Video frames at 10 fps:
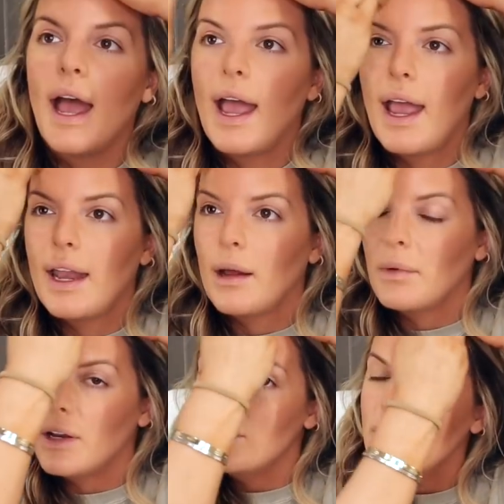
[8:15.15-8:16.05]
And I'm
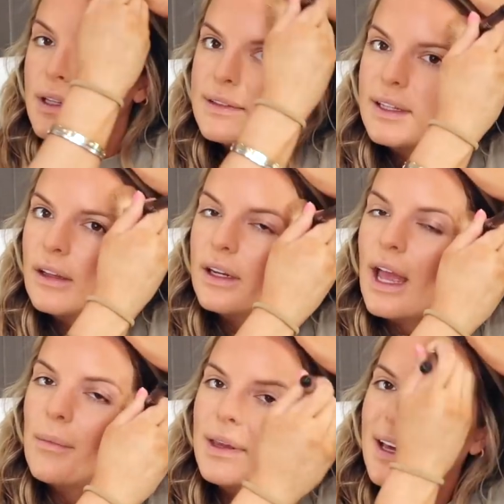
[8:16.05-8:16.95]
not doing concealer
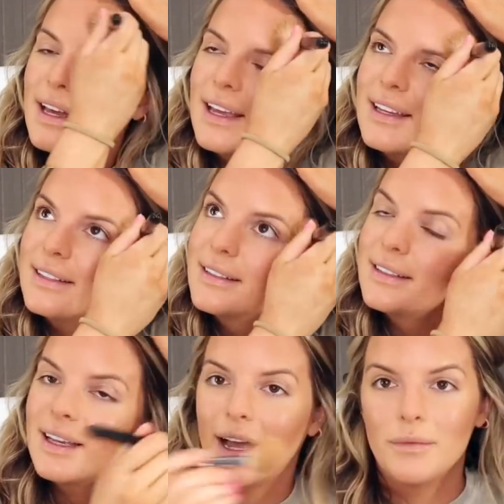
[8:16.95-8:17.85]
yet because